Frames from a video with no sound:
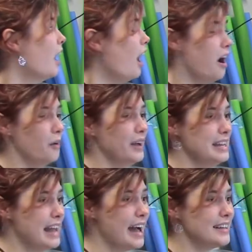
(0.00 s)
Like, oh,
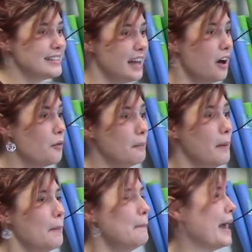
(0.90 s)
Inez. Oh,
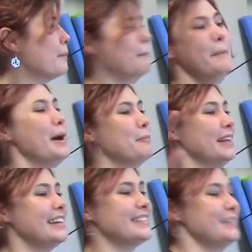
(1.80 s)
ma'am,
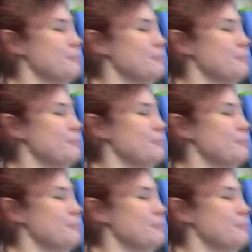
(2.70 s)
please